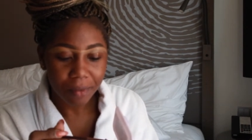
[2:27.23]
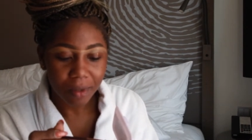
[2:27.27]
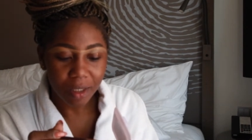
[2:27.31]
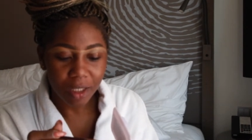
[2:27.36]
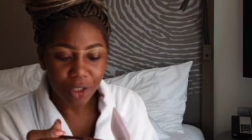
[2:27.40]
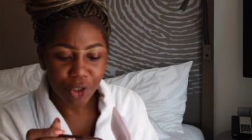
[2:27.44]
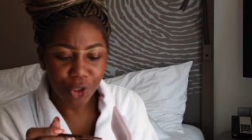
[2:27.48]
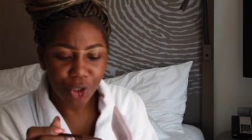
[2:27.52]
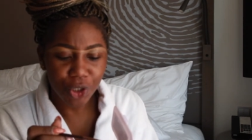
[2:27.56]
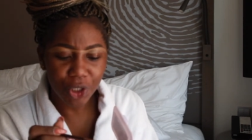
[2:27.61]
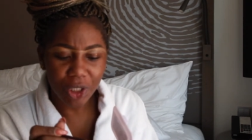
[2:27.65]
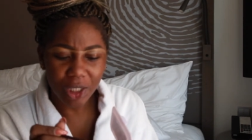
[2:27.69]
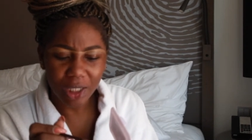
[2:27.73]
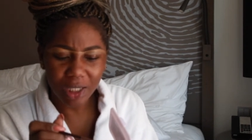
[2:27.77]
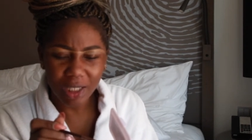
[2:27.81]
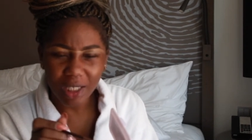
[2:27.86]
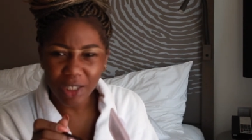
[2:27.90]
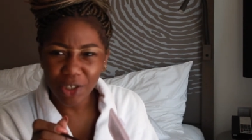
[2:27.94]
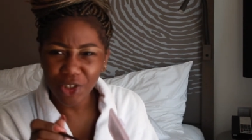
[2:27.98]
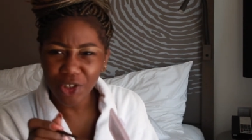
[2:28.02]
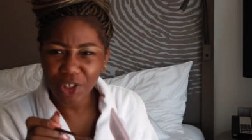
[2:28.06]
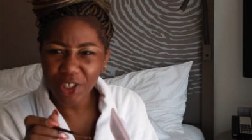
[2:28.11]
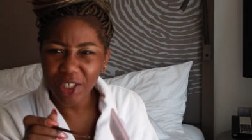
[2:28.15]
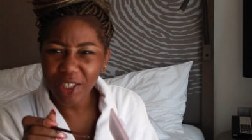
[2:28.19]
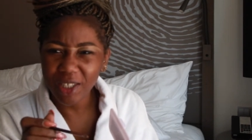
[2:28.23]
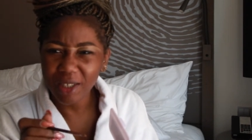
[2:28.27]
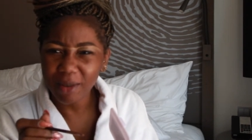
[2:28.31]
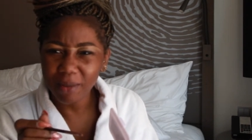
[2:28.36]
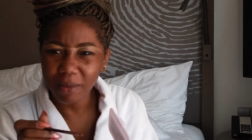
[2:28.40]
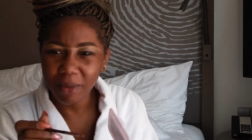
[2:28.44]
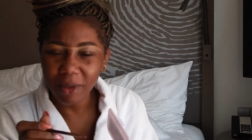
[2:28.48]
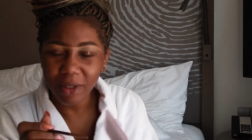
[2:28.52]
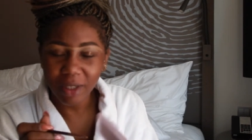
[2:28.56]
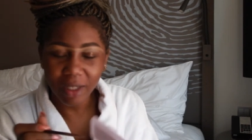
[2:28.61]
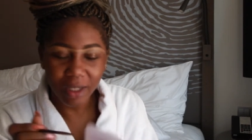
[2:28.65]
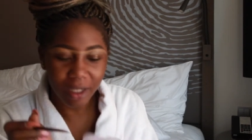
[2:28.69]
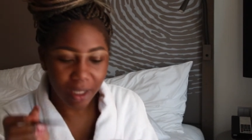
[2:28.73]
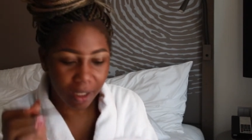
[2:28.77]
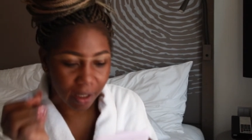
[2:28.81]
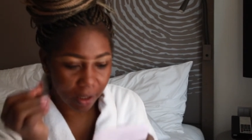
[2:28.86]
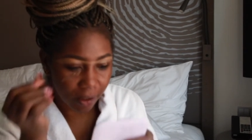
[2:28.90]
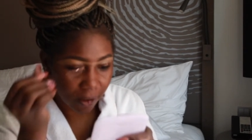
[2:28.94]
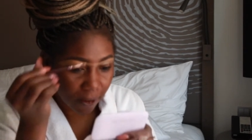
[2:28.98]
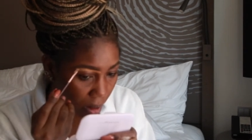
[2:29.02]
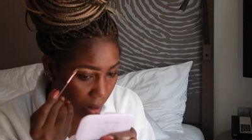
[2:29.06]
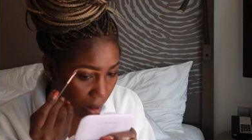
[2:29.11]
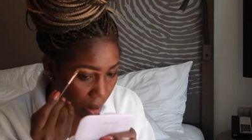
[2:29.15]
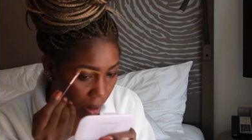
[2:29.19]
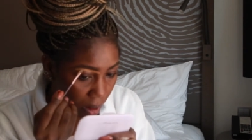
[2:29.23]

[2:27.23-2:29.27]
It's just the mood thing.